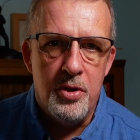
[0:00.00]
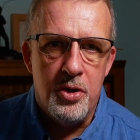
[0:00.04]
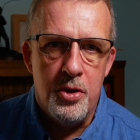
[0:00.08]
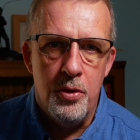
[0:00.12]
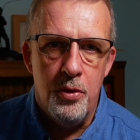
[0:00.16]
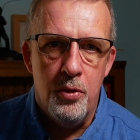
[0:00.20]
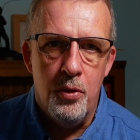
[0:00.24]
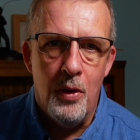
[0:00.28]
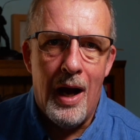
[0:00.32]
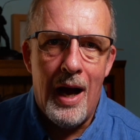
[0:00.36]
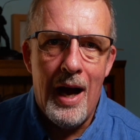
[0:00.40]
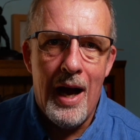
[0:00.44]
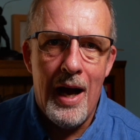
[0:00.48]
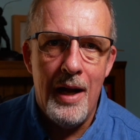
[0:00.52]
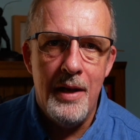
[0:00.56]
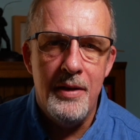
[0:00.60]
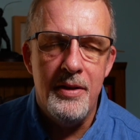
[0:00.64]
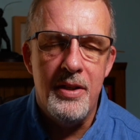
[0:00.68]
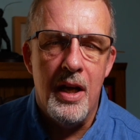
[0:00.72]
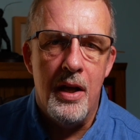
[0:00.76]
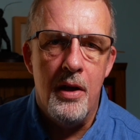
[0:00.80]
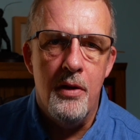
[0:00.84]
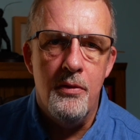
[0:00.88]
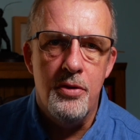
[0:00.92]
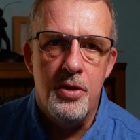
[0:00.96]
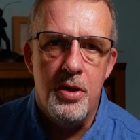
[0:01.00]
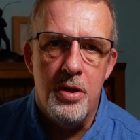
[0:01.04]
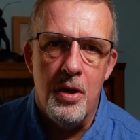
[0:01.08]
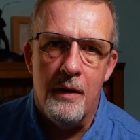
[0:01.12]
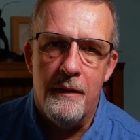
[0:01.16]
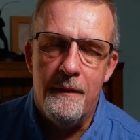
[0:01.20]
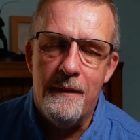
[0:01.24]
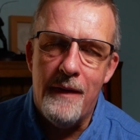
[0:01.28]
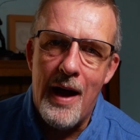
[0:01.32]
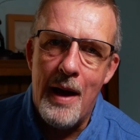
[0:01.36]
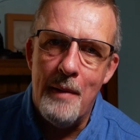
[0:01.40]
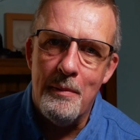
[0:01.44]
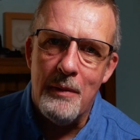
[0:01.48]
to hand down to a
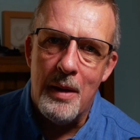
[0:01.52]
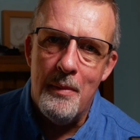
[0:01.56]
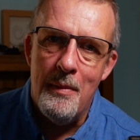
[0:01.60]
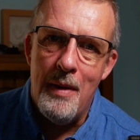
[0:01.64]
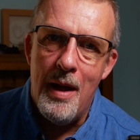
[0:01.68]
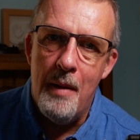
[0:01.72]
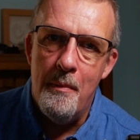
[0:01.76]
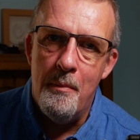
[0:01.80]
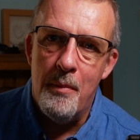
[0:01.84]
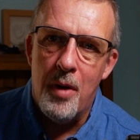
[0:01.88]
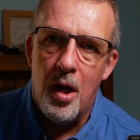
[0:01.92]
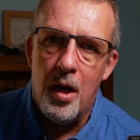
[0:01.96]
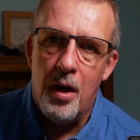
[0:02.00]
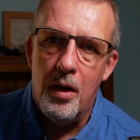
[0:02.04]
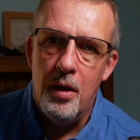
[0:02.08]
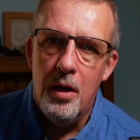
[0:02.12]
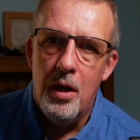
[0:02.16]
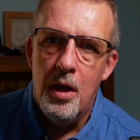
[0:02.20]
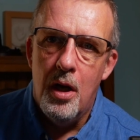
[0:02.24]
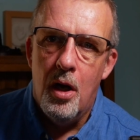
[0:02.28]
family member